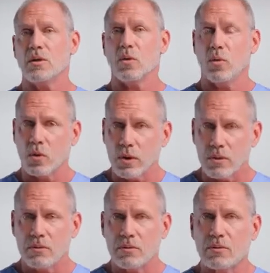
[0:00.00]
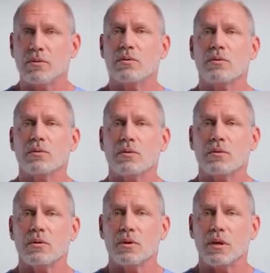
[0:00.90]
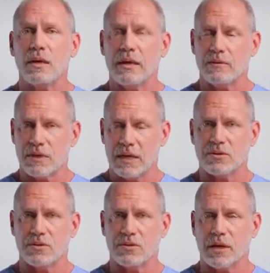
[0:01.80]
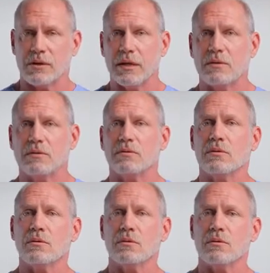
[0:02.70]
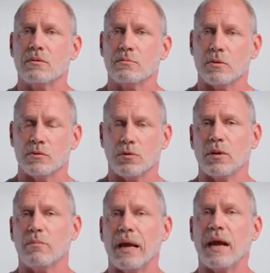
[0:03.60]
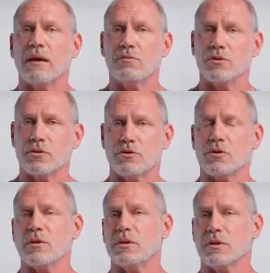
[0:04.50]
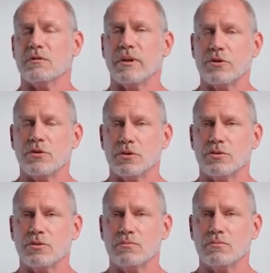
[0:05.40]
or, if necessary, referring back for surgical interventions.